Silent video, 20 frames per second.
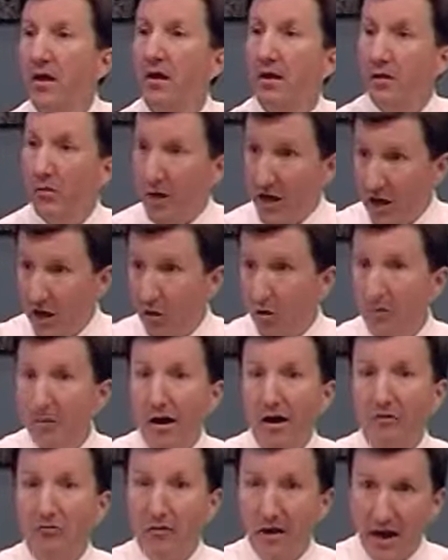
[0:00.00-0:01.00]
We know
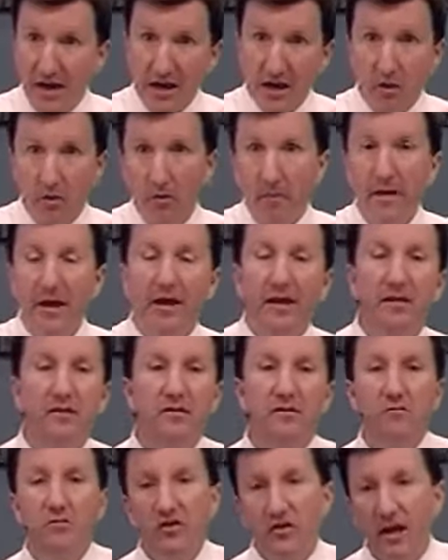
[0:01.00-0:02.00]
about radio. We're making
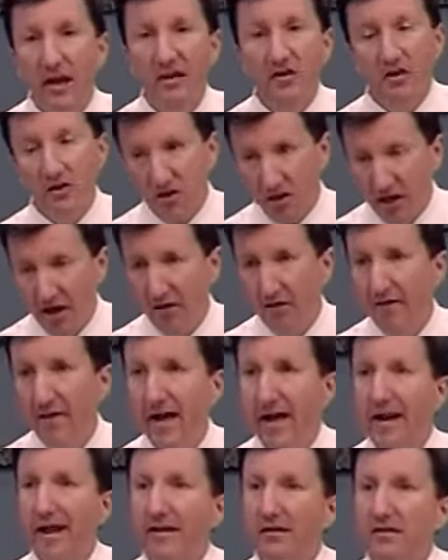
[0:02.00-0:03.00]
some changes there.
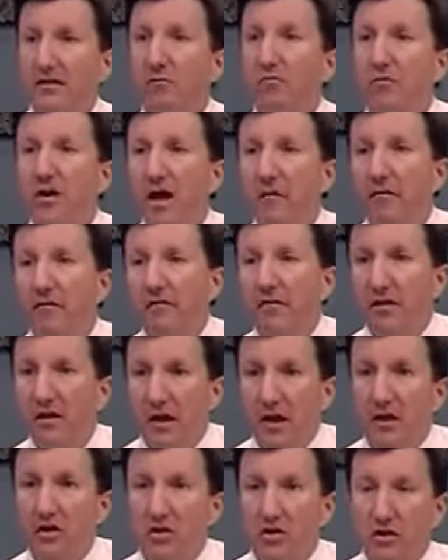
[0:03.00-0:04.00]
That has some
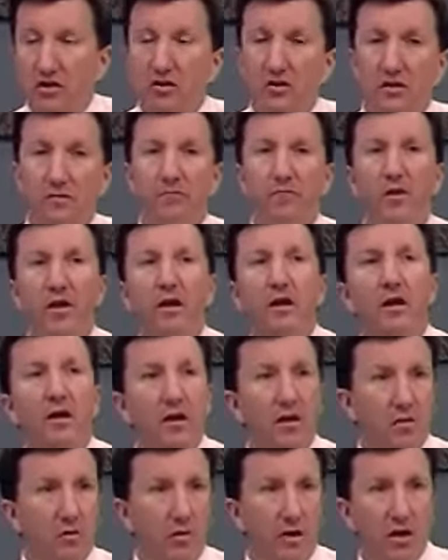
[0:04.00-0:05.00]
ramifications.
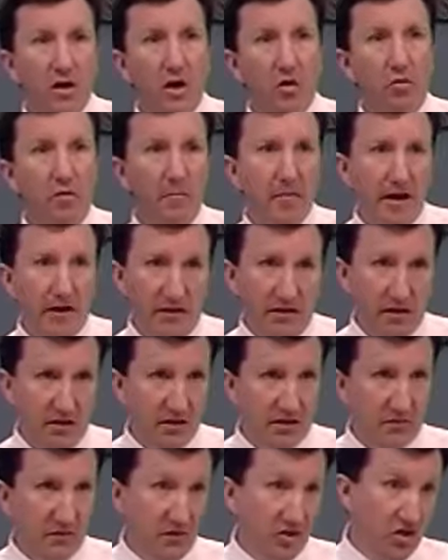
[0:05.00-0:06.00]
We know about
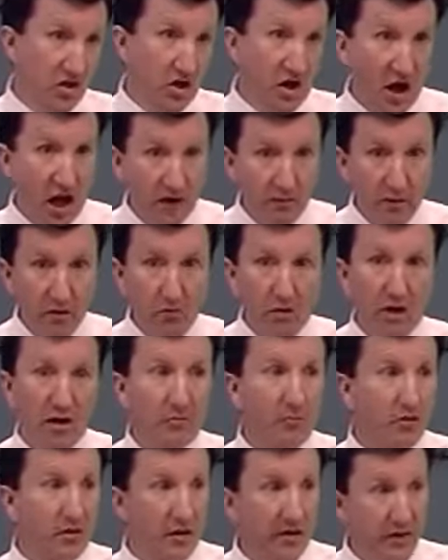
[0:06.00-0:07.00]
this facade we want to
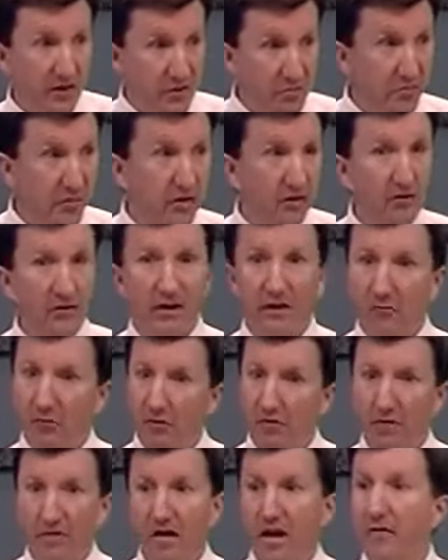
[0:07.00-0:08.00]
put on this building. We're
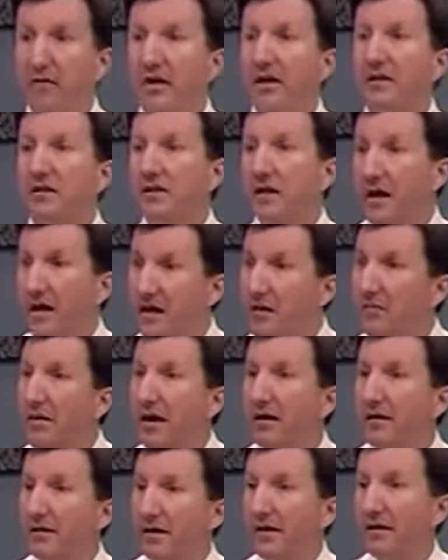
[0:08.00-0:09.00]
very excited
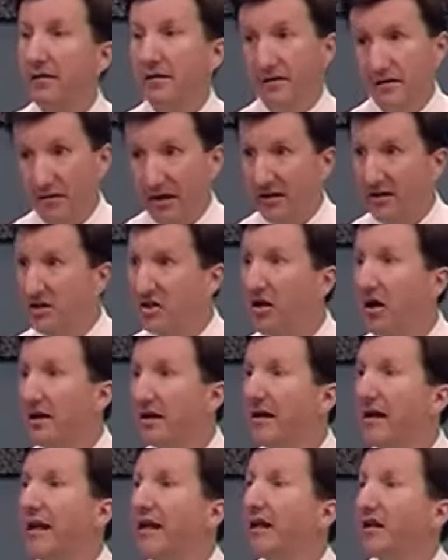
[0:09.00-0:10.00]
about this. That's not
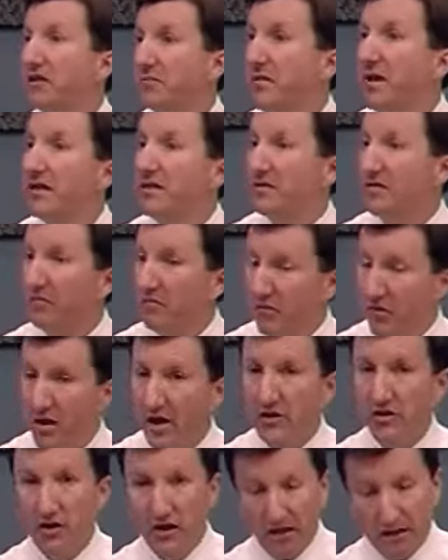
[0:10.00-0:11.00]
an inexpensive
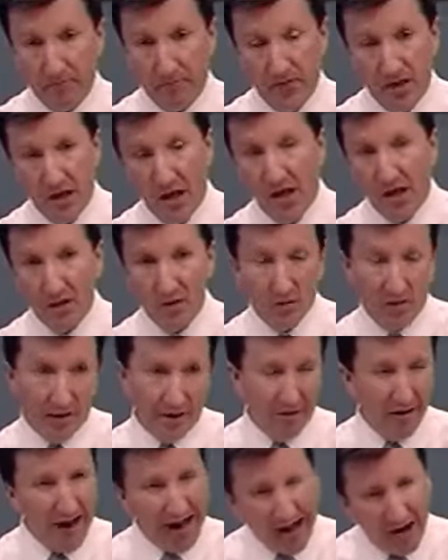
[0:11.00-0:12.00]
project.
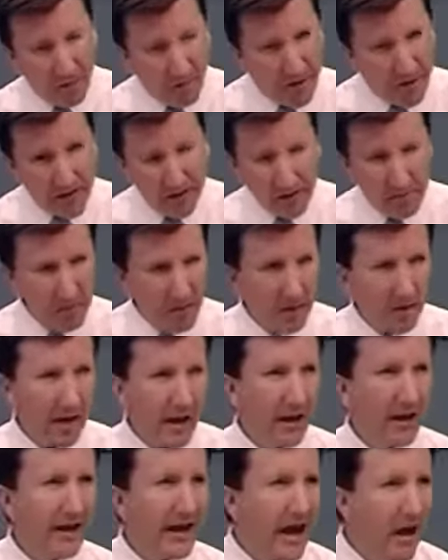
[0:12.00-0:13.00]
How are we going to
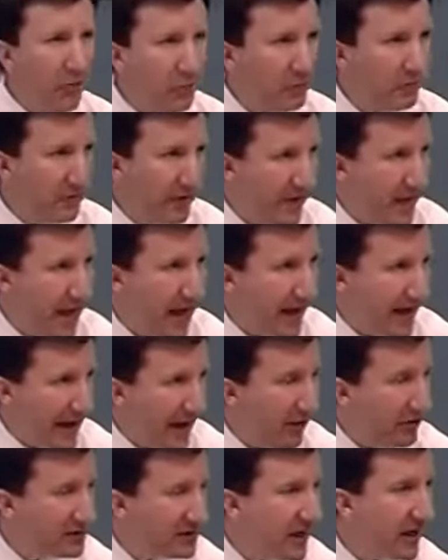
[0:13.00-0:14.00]
account for that?
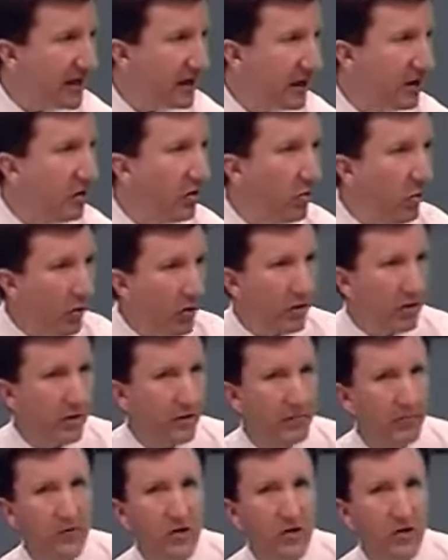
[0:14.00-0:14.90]
How is that going to work?